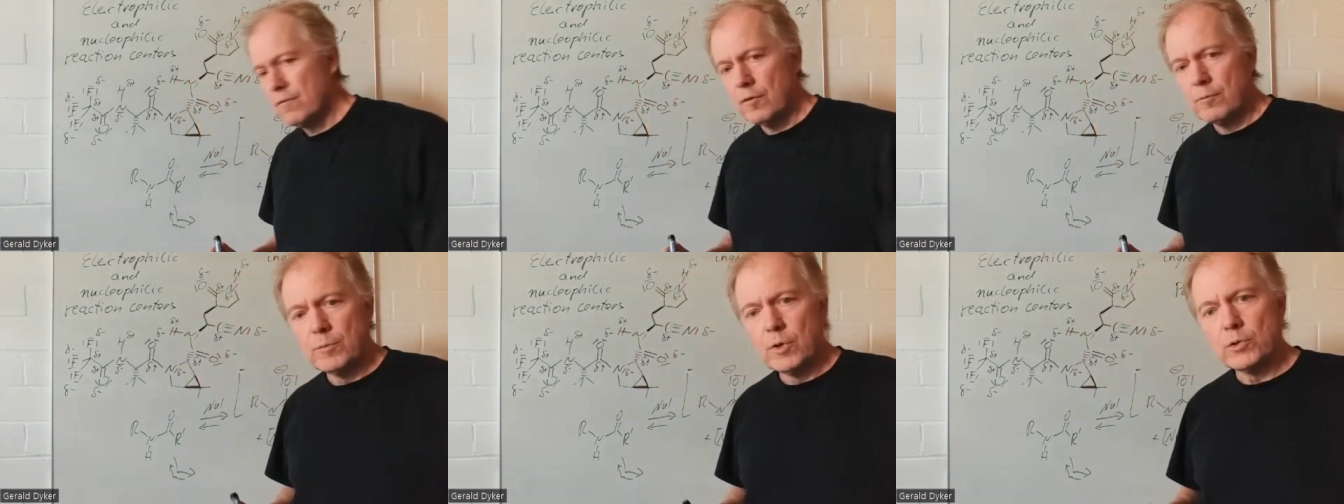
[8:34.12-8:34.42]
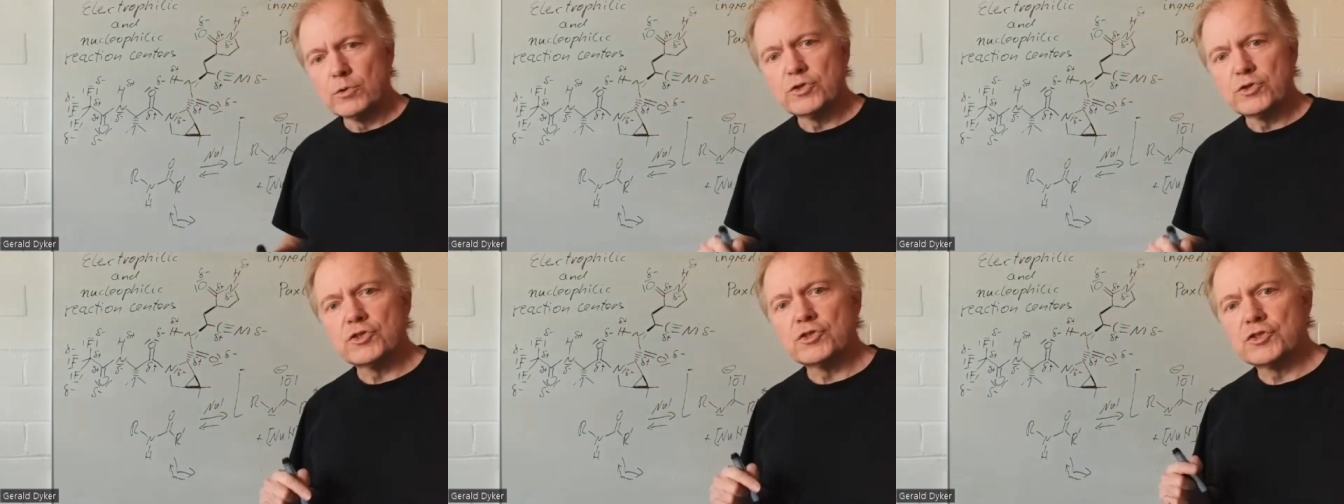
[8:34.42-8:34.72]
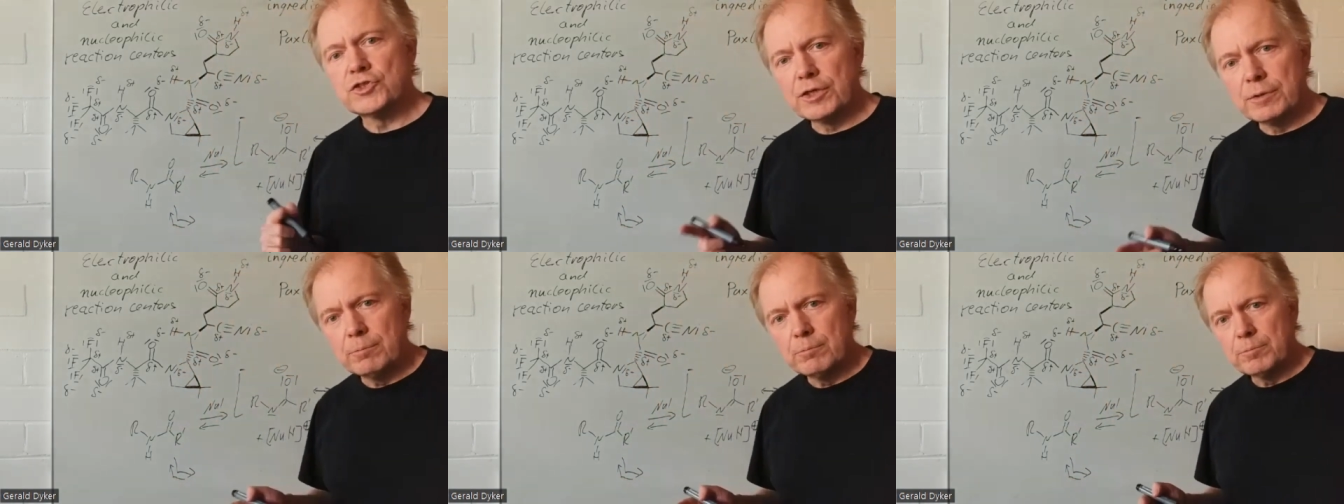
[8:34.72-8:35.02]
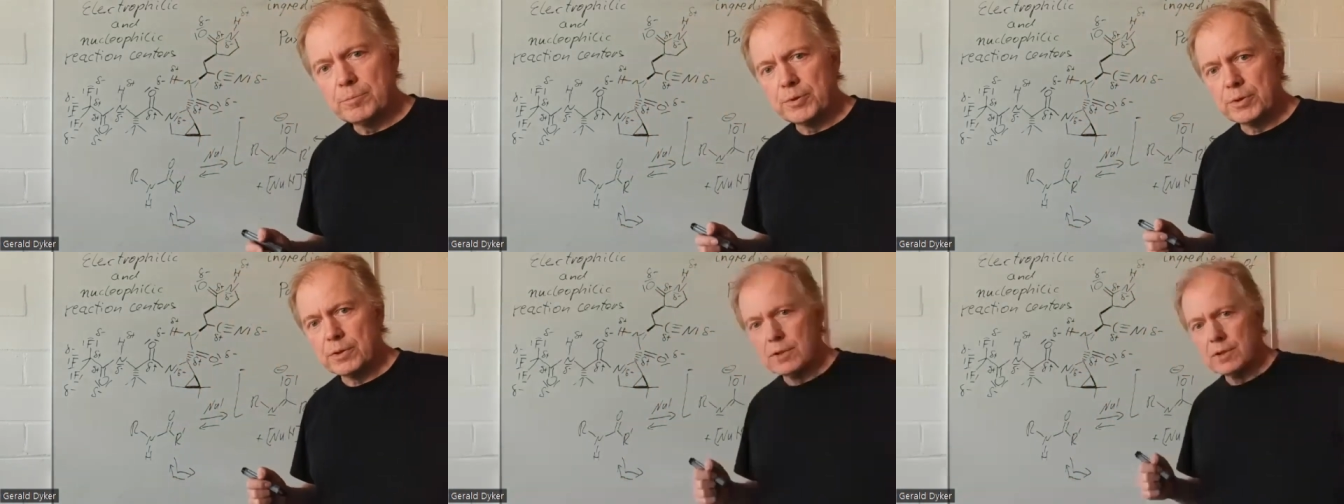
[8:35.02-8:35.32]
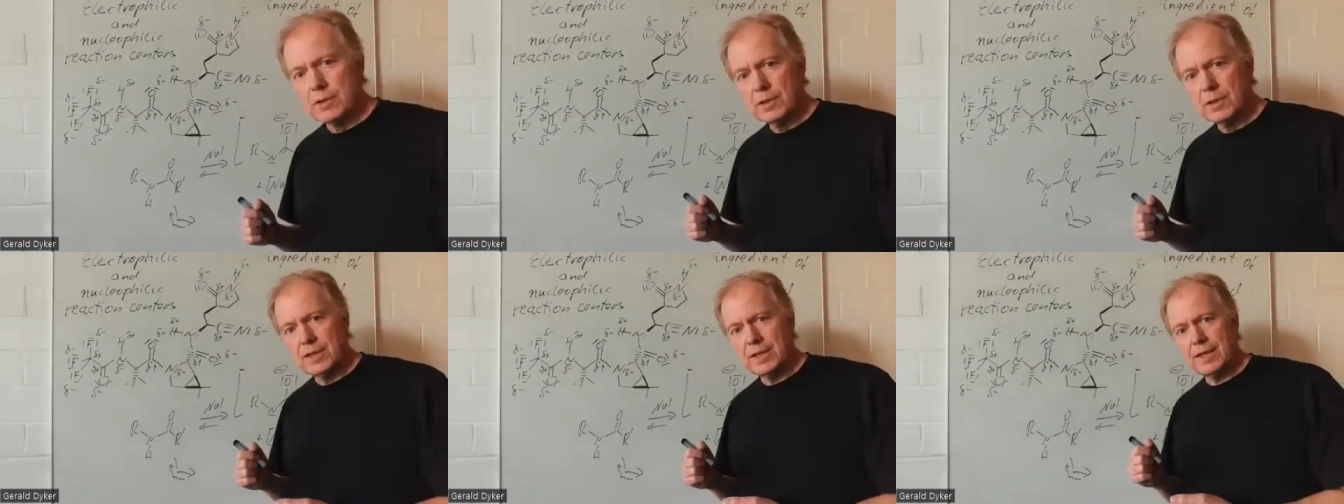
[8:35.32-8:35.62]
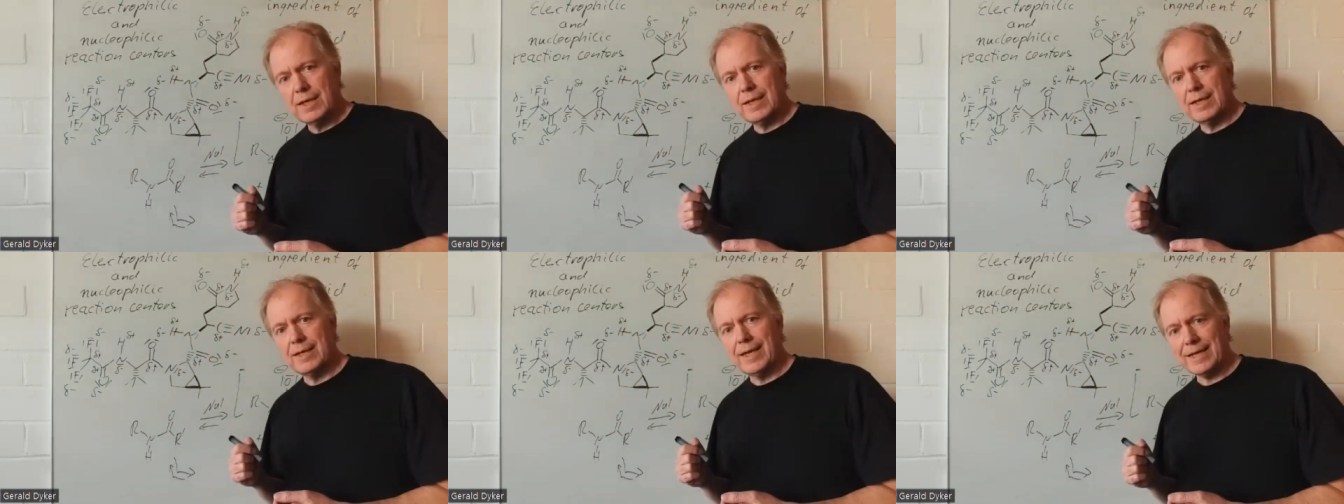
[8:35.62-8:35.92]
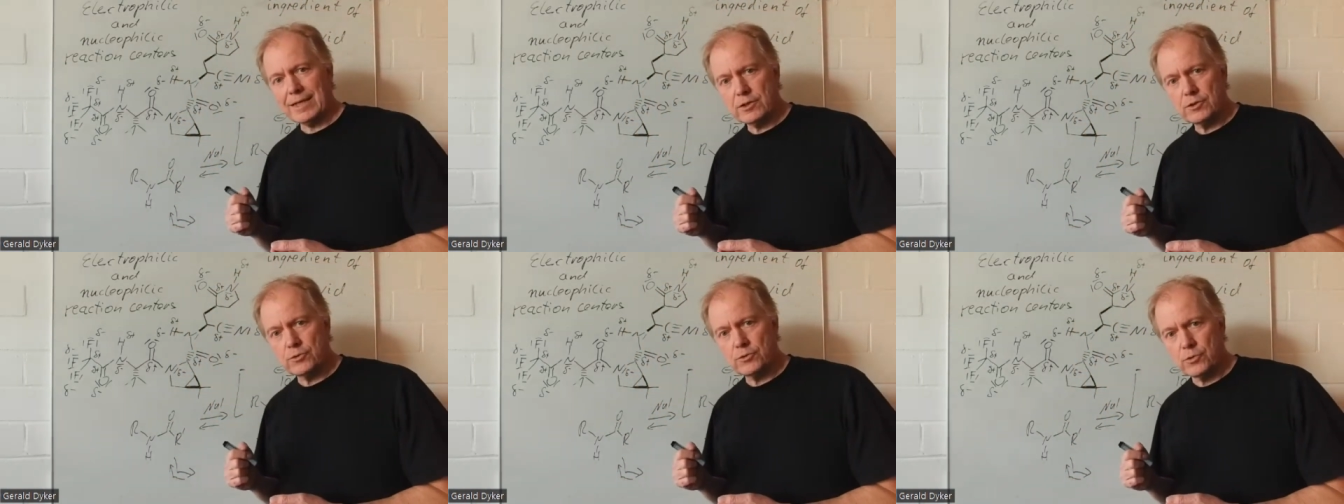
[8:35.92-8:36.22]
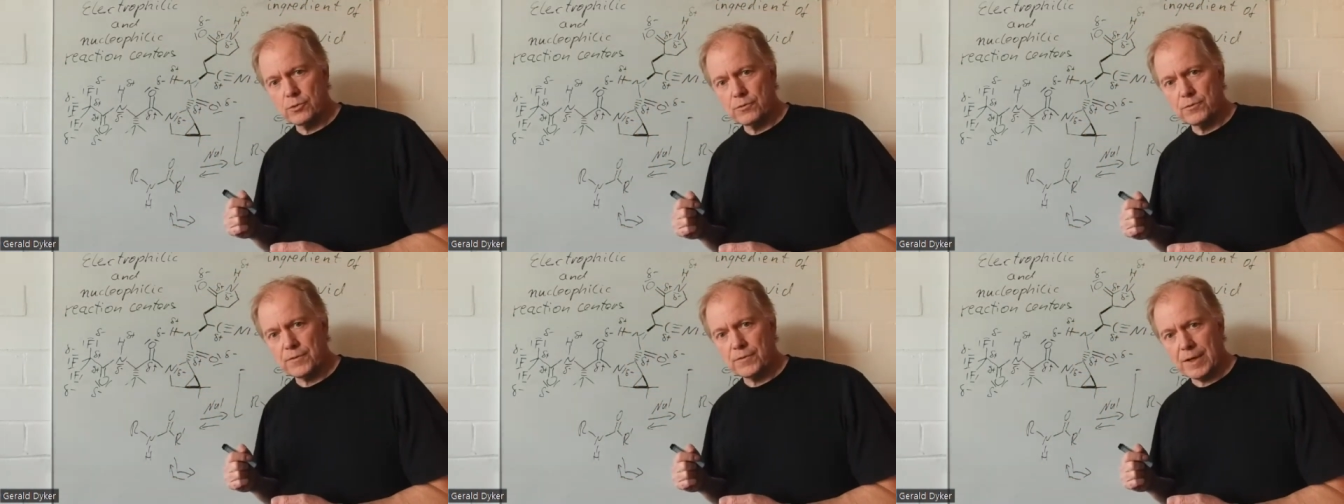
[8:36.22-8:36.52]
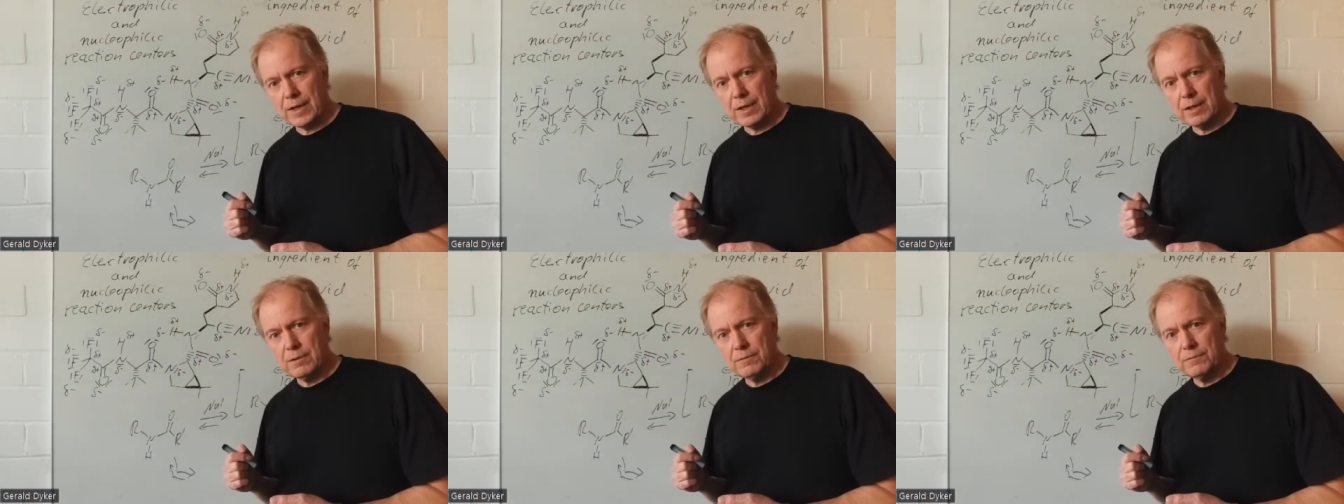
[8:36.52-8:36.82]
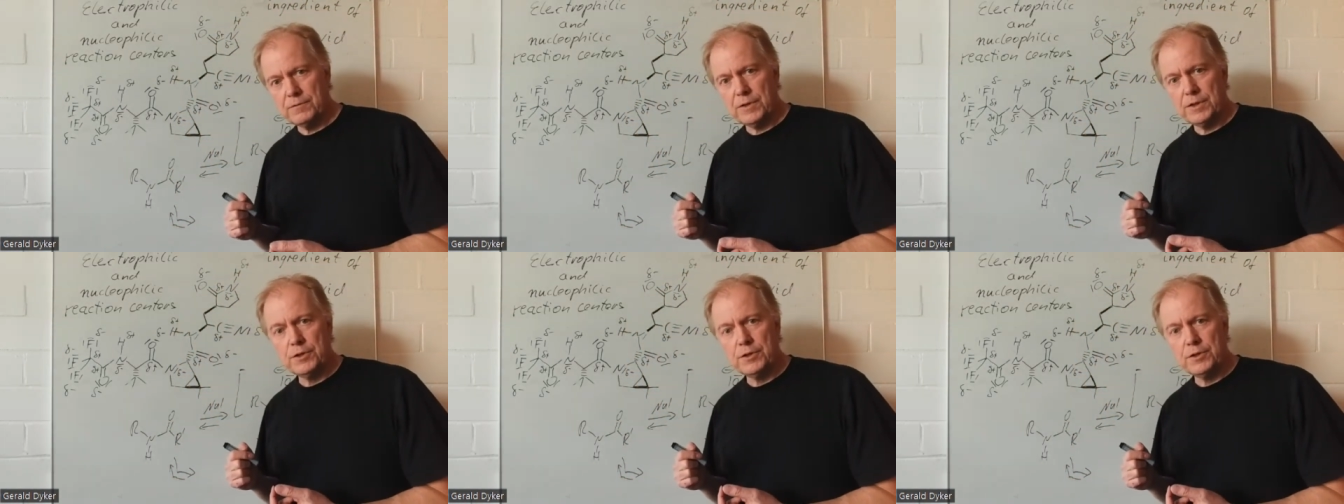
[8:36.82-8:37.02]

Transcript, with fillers: The most simple electrophile